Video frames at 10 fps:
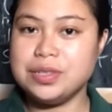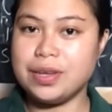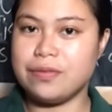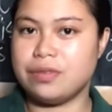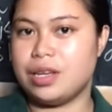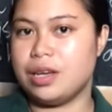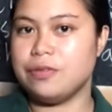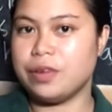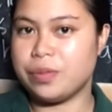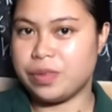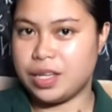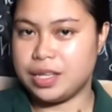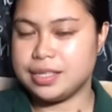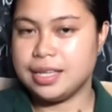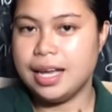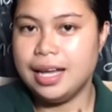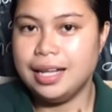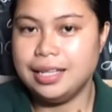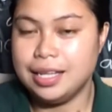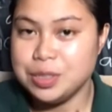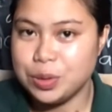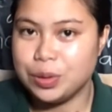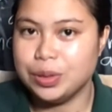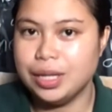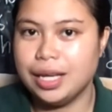something from this lesson.